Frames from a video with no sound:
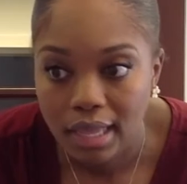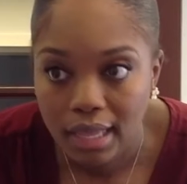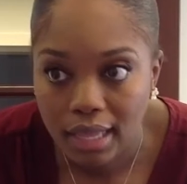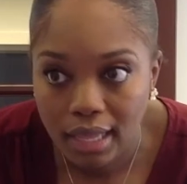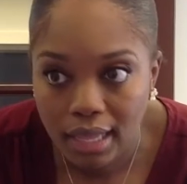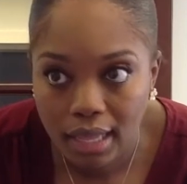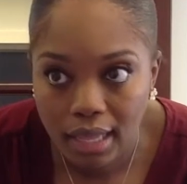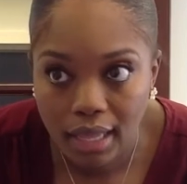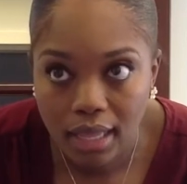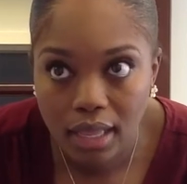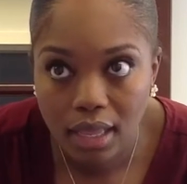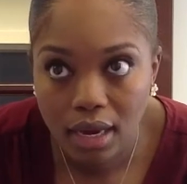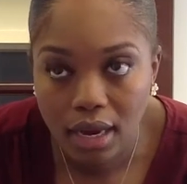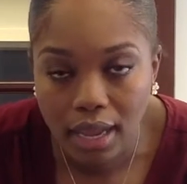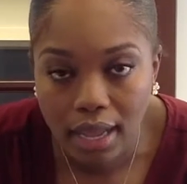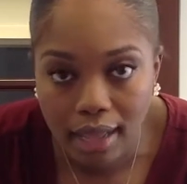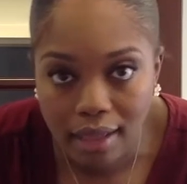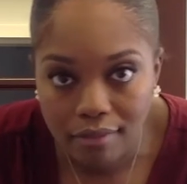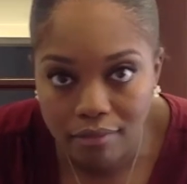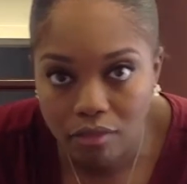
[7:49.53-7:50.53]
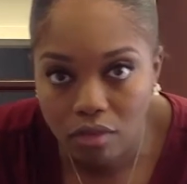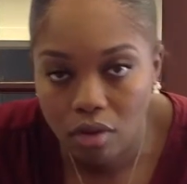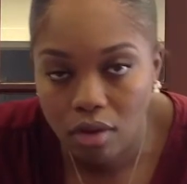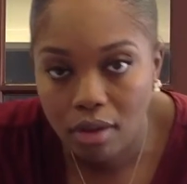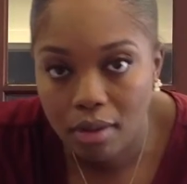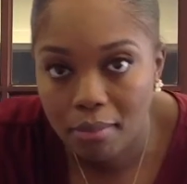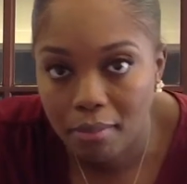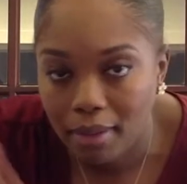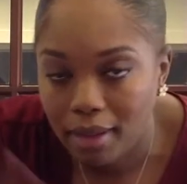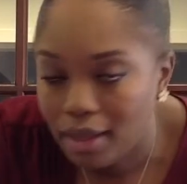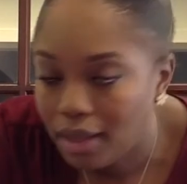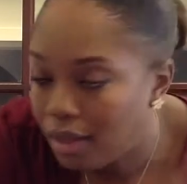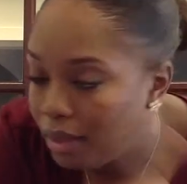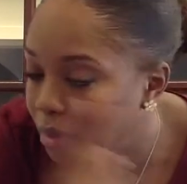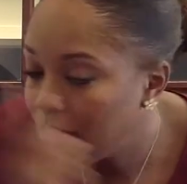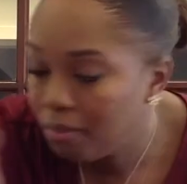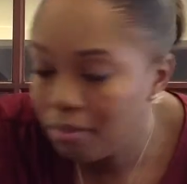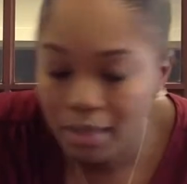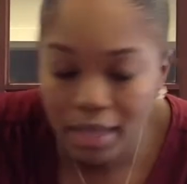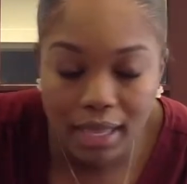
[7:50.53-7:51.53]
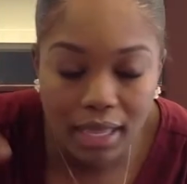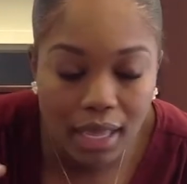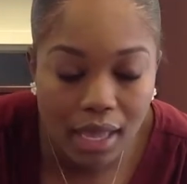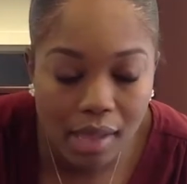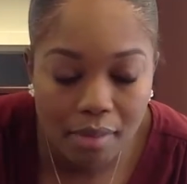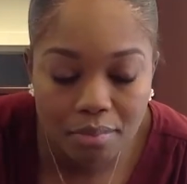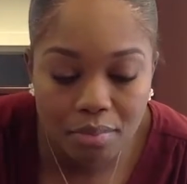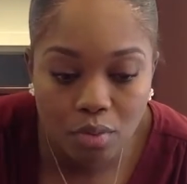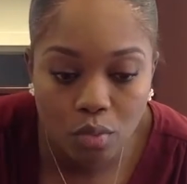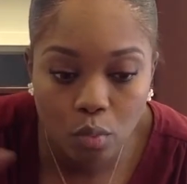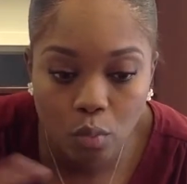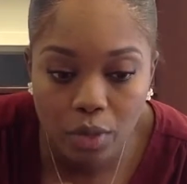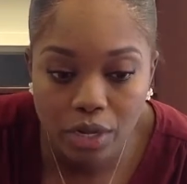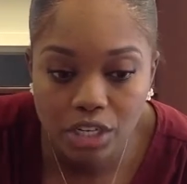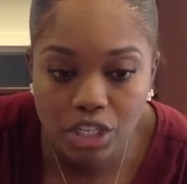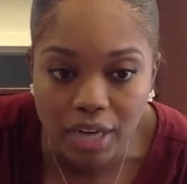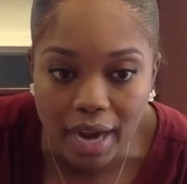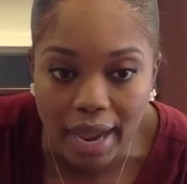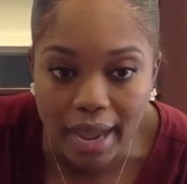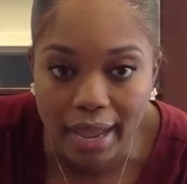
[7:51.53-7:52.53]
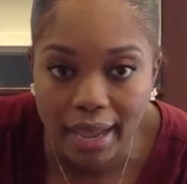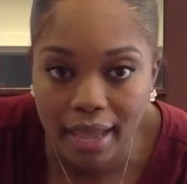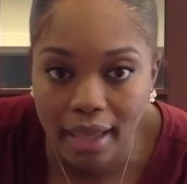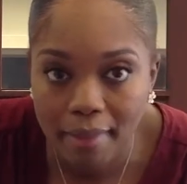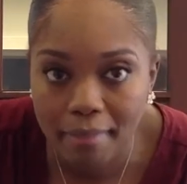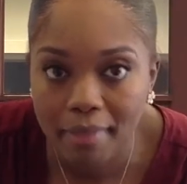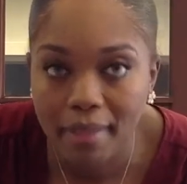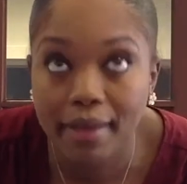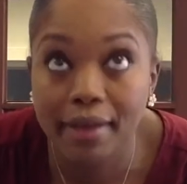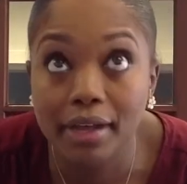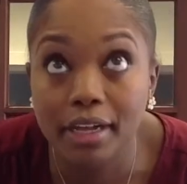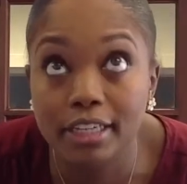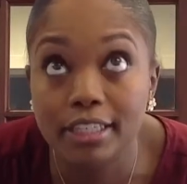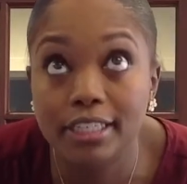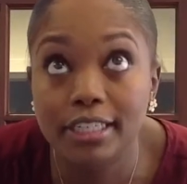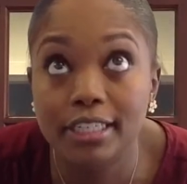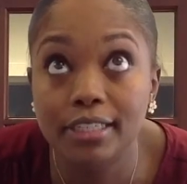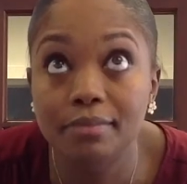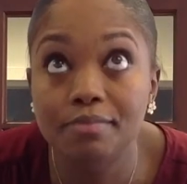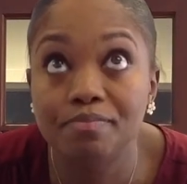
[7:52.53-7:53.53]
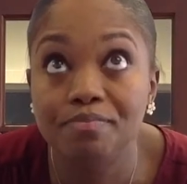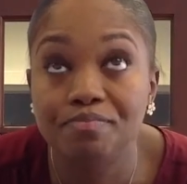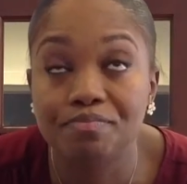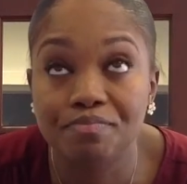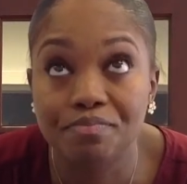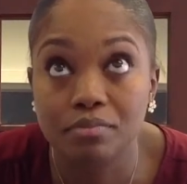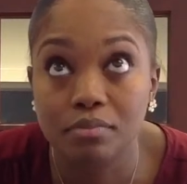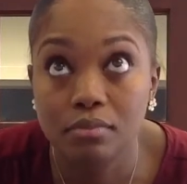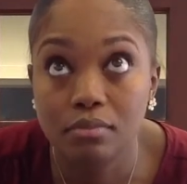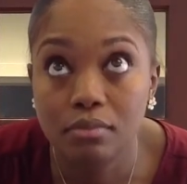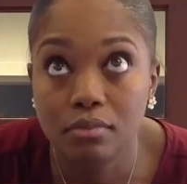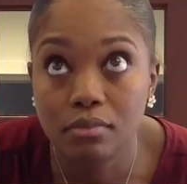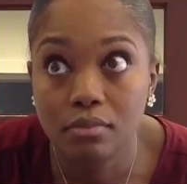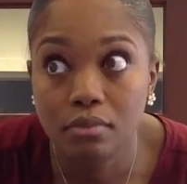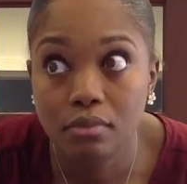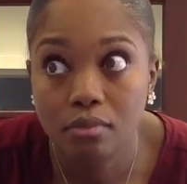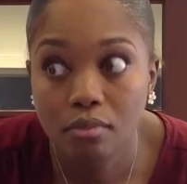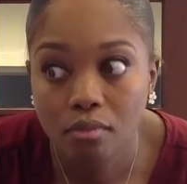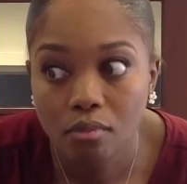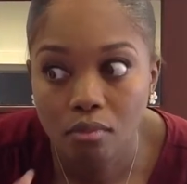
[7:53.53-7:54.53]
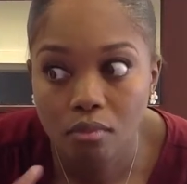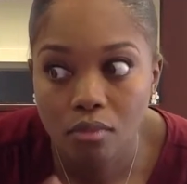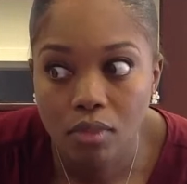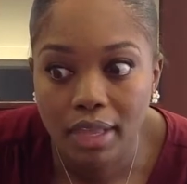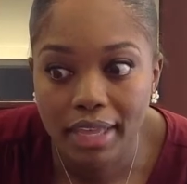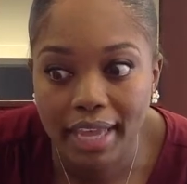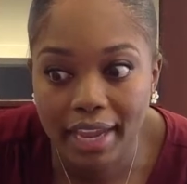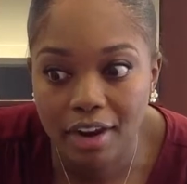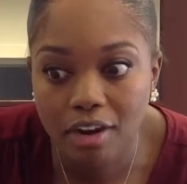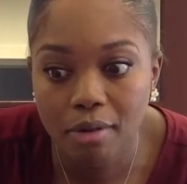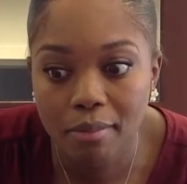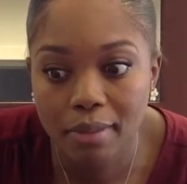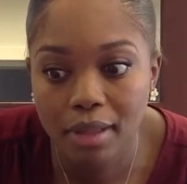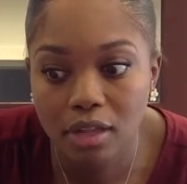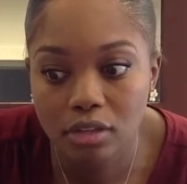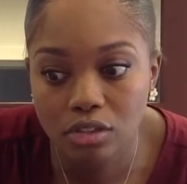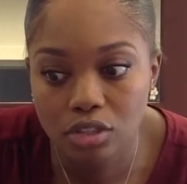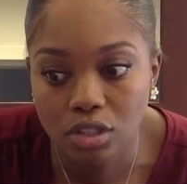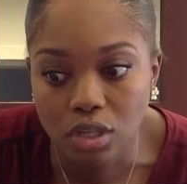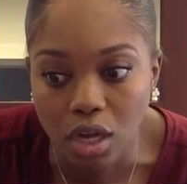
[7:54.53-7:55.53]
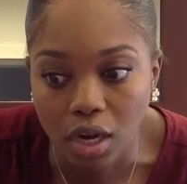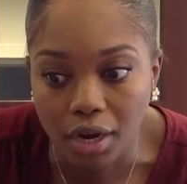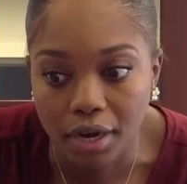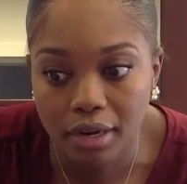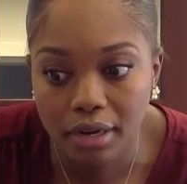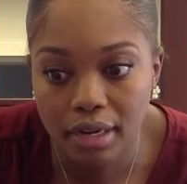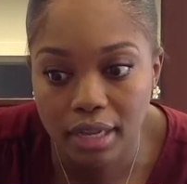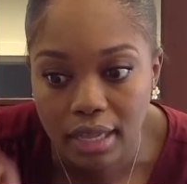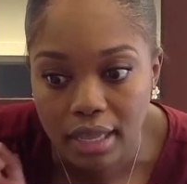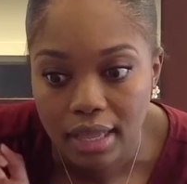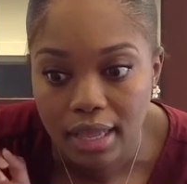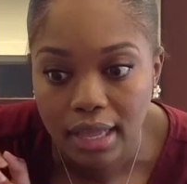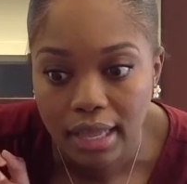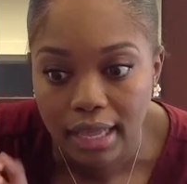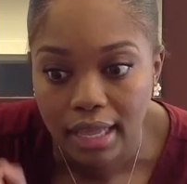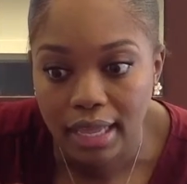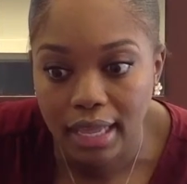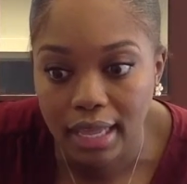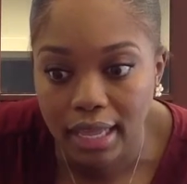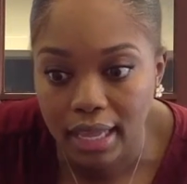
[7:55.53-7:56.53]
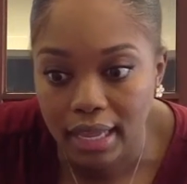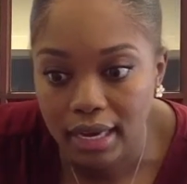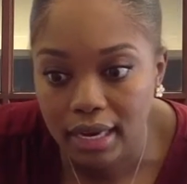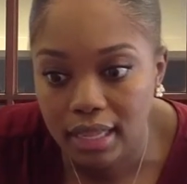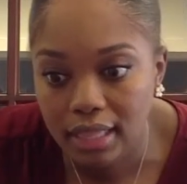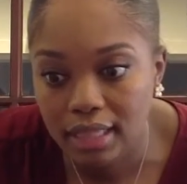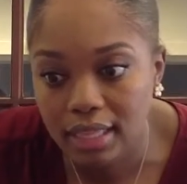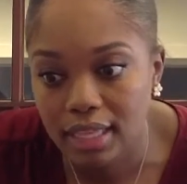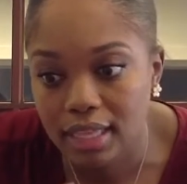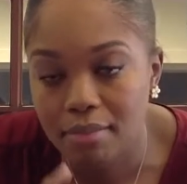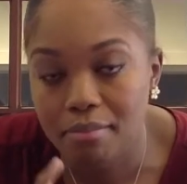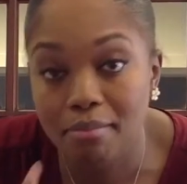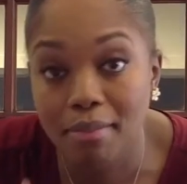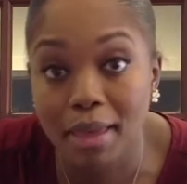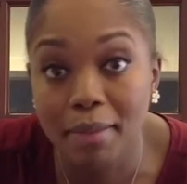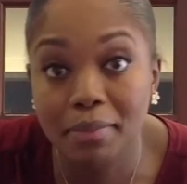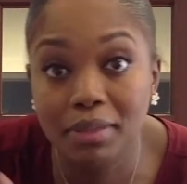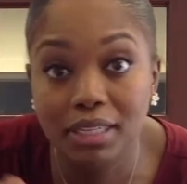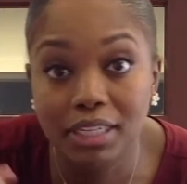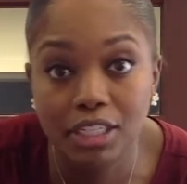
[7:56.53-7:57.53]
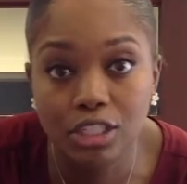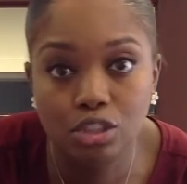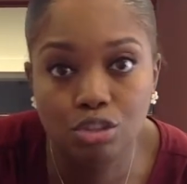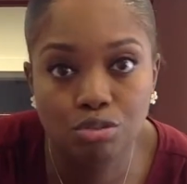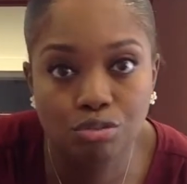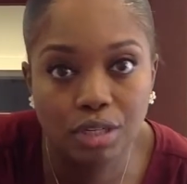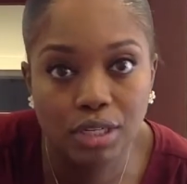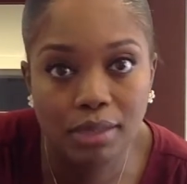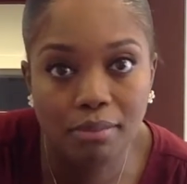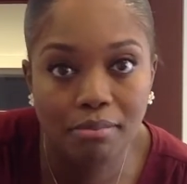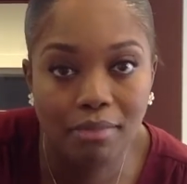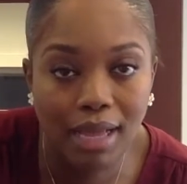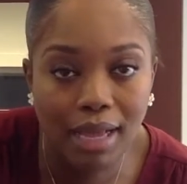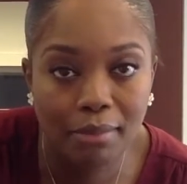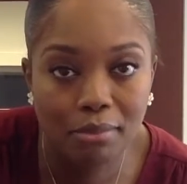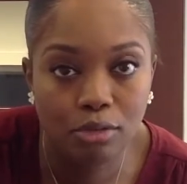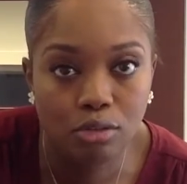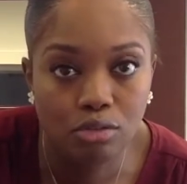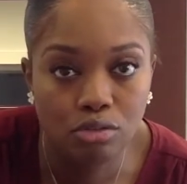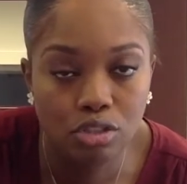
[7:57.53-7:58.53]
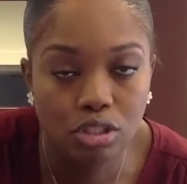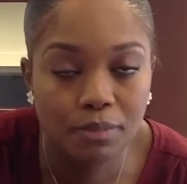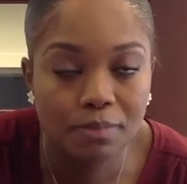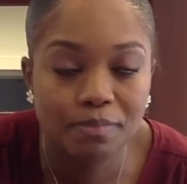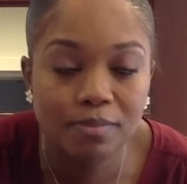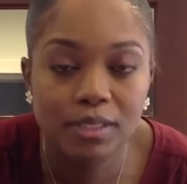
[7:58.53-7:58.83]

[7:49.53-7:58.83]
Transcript: And I have on my makeup, which I am the color Caramel Dark in the Maybelline Dream Matte Mousse.